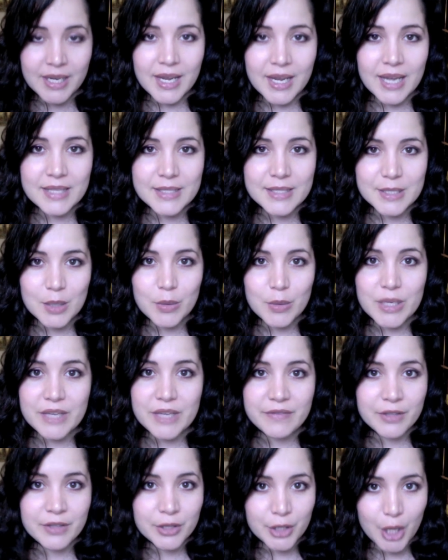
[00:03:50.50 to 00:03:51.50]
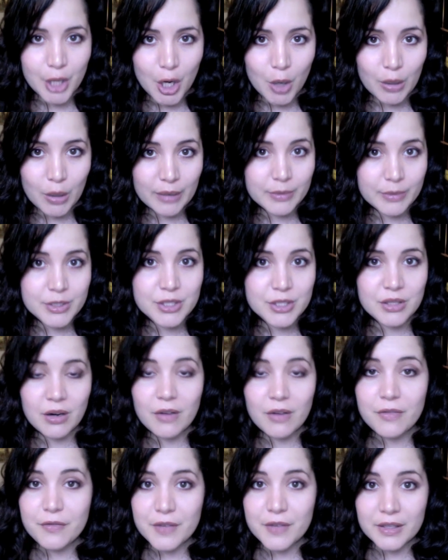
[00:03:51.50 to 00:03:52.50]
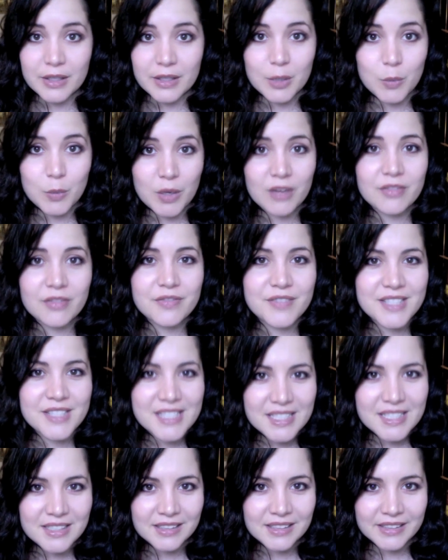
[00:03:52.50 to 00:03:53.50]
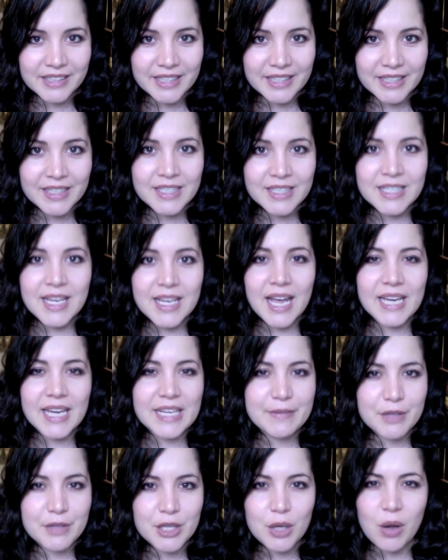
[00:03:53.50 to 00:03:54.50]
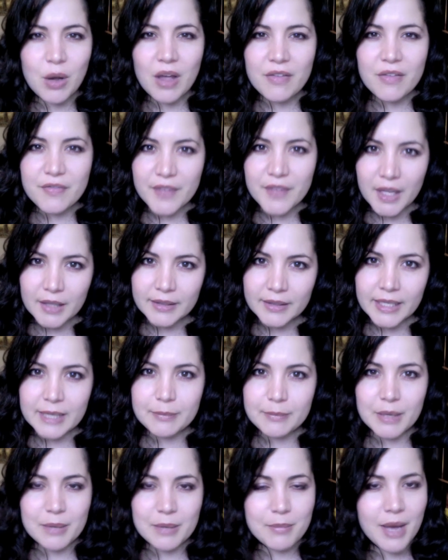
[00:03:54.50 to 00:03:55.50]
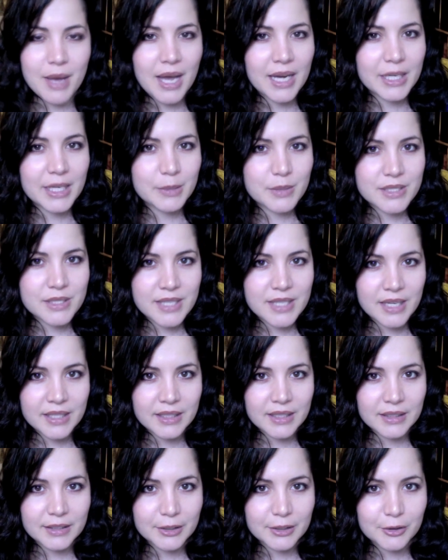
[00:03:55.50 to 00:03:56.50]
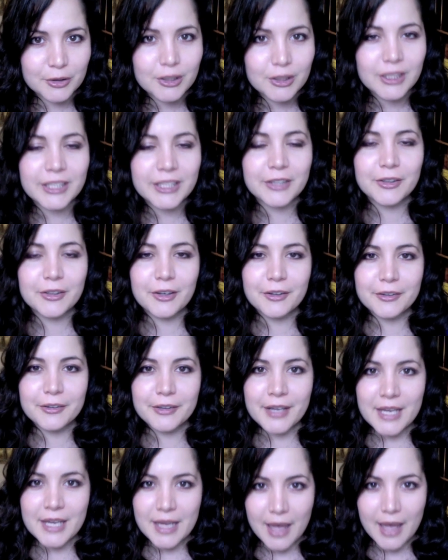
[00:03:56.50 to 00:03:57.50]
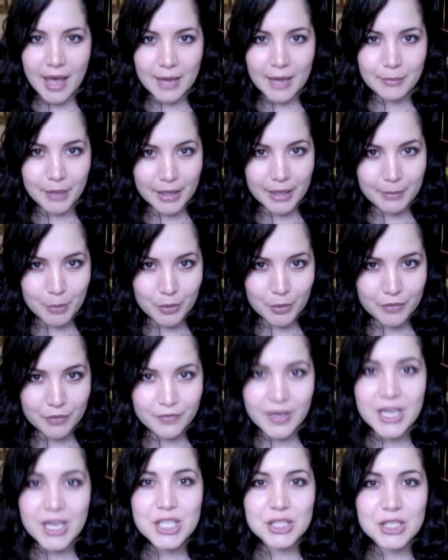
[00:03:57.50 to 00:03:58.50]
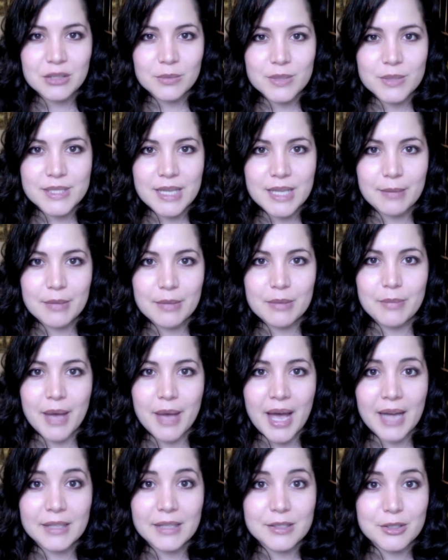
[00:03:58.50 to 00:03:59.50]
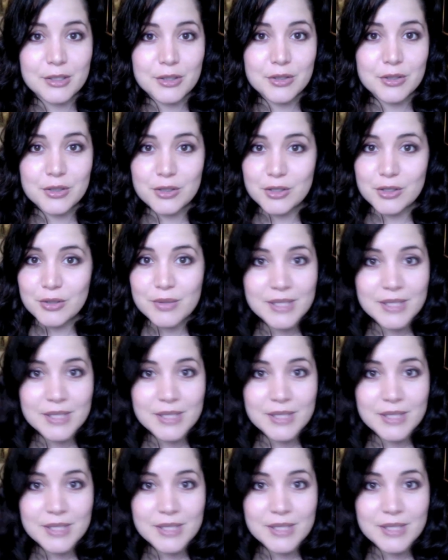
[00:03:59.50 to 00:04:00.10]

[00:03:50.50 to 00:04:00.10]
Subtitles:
And so even though I would start feeling well physically, and even though I felt like my mind was getting a little clearer and my motivation was coming back to do